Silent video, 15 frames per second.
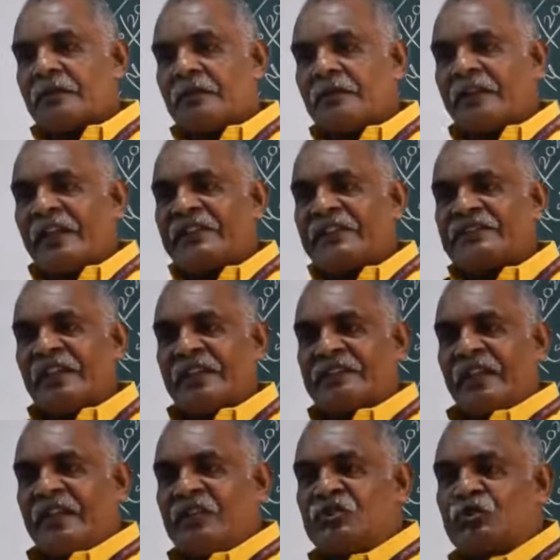Raising
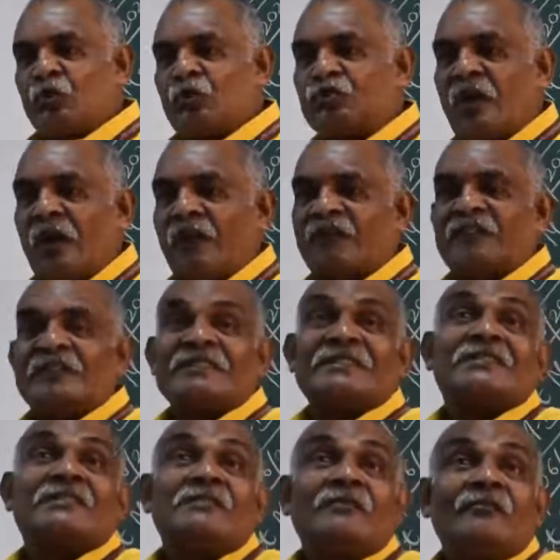the issues of
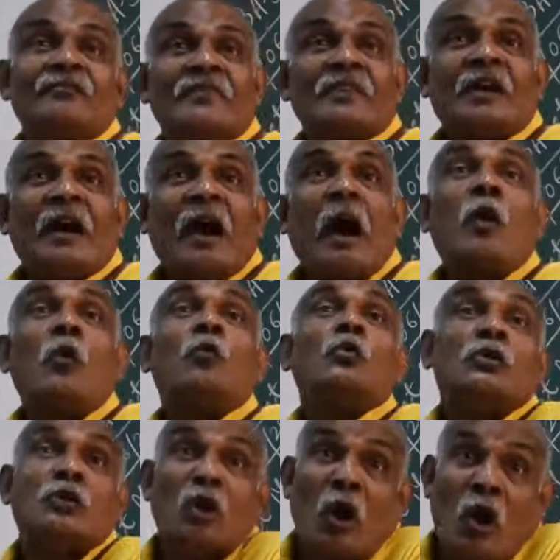how
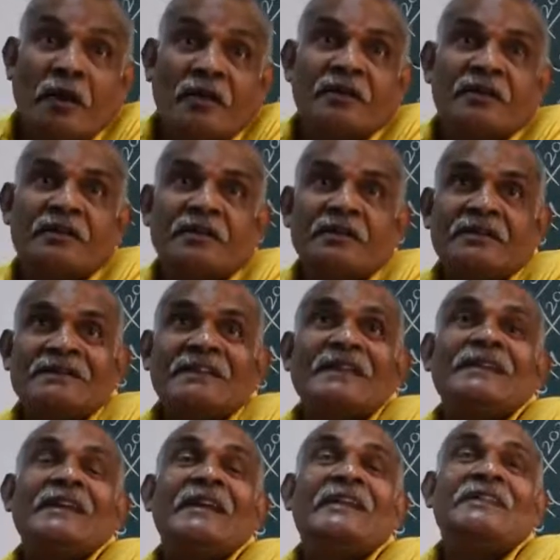long did
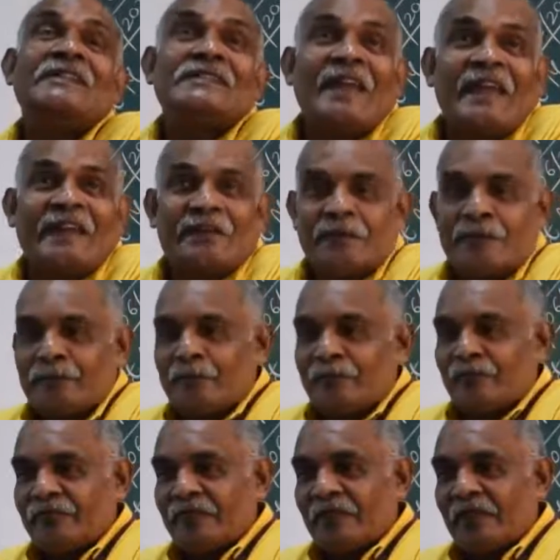it take,
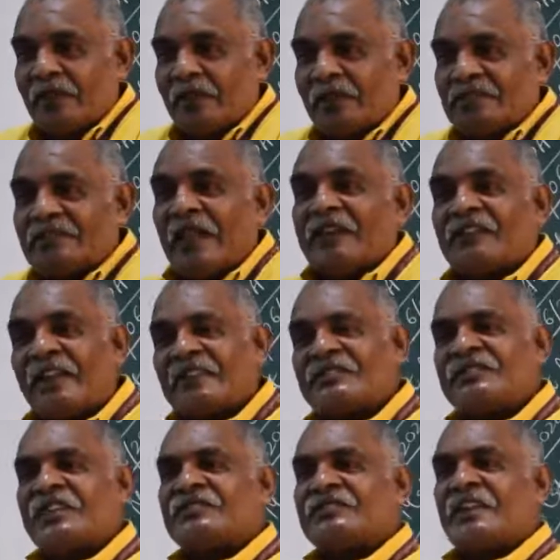that
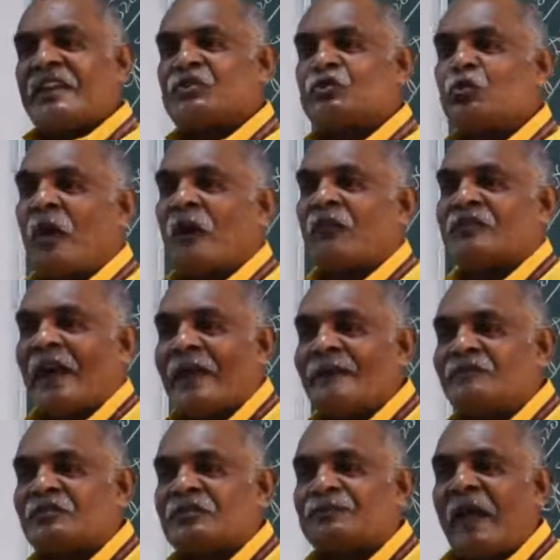raises the issue of
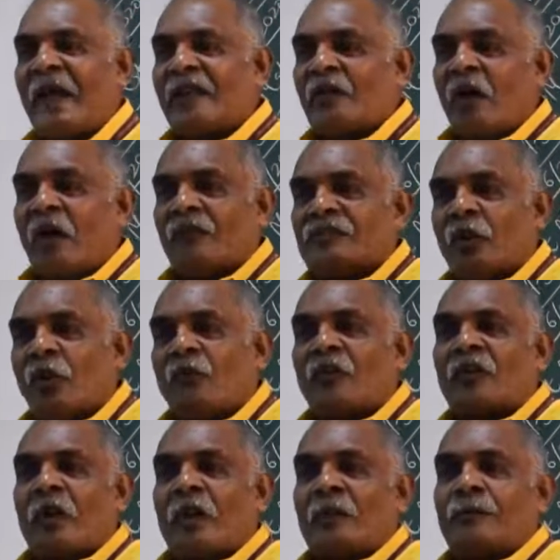time span of the
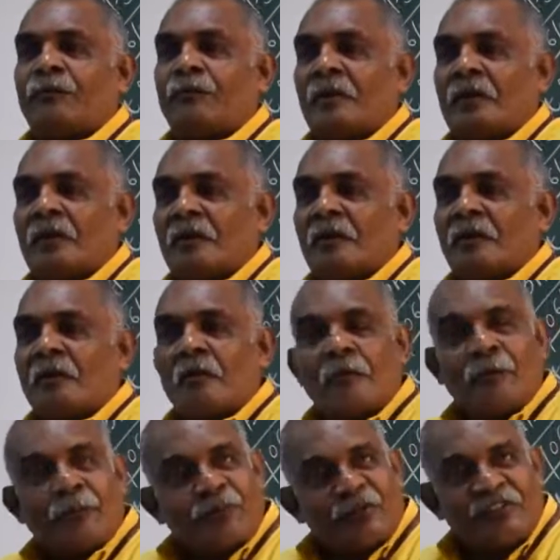overall
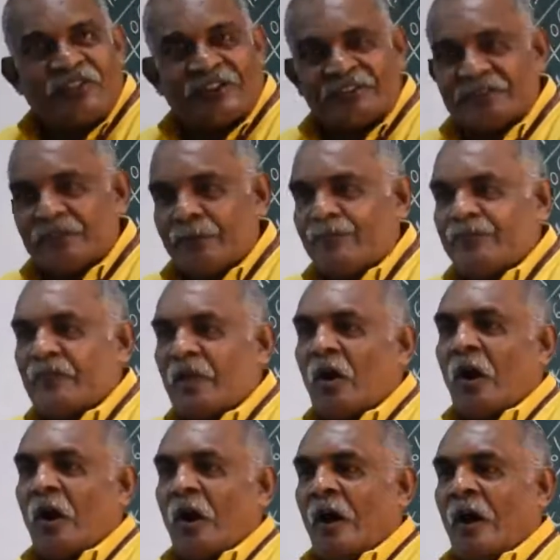project,
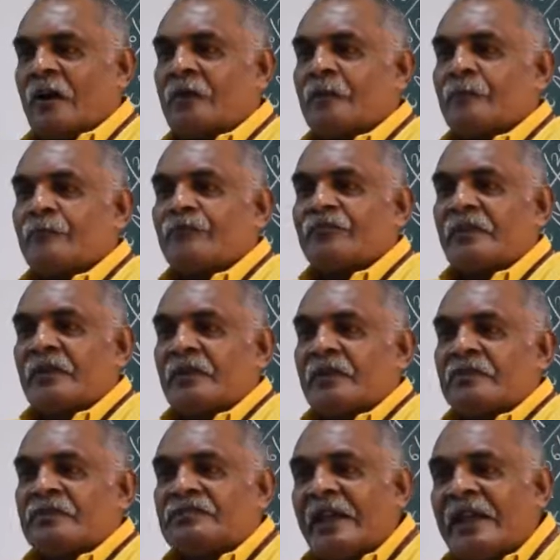or
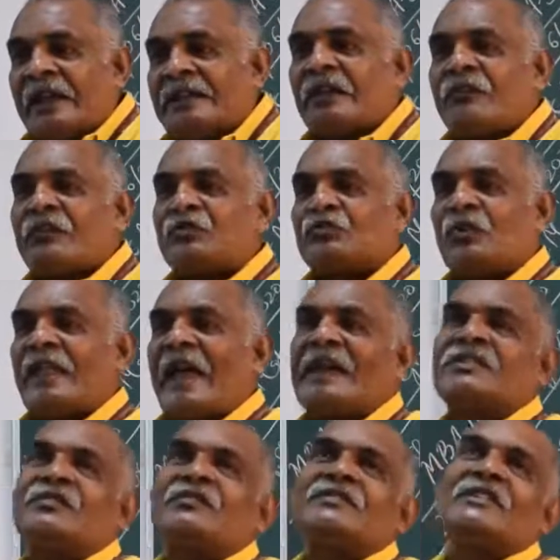the individual
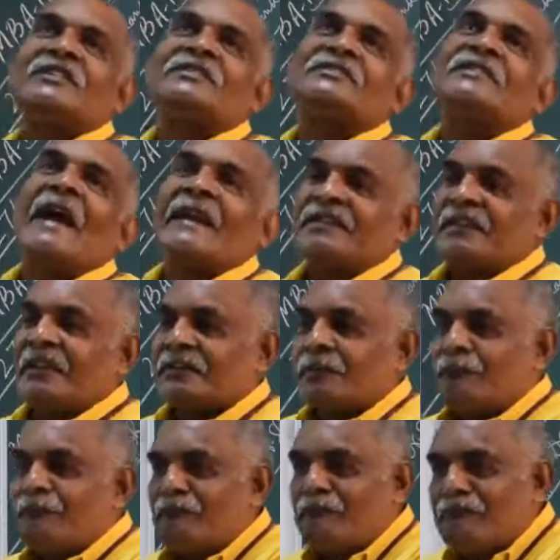activities that it
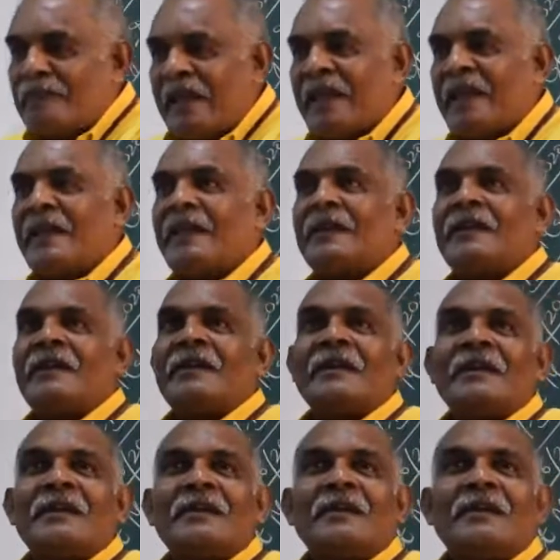may
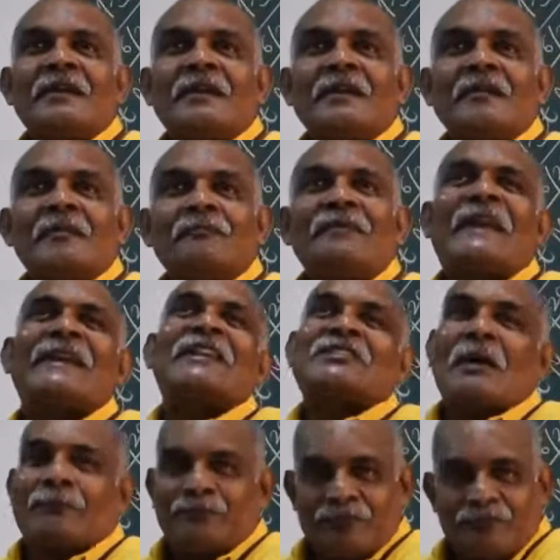make it up.